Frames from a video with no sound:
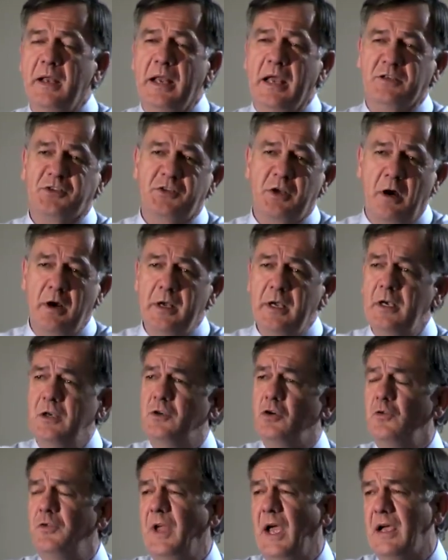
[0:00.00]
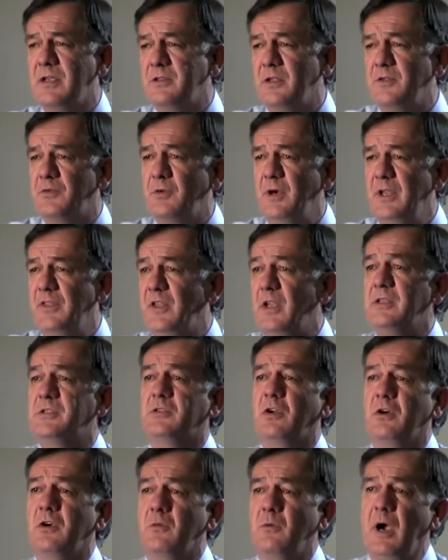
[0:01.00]
Now, starting in 2003, things
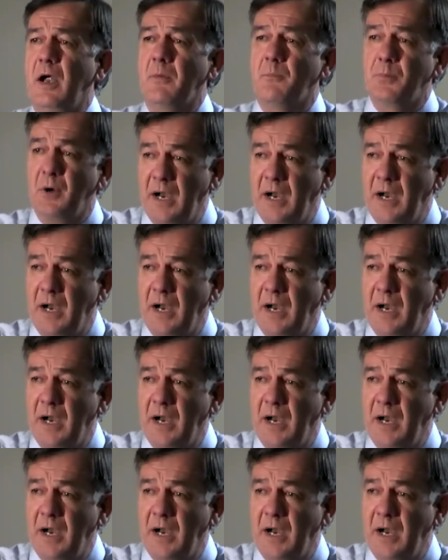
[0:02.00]
turned around.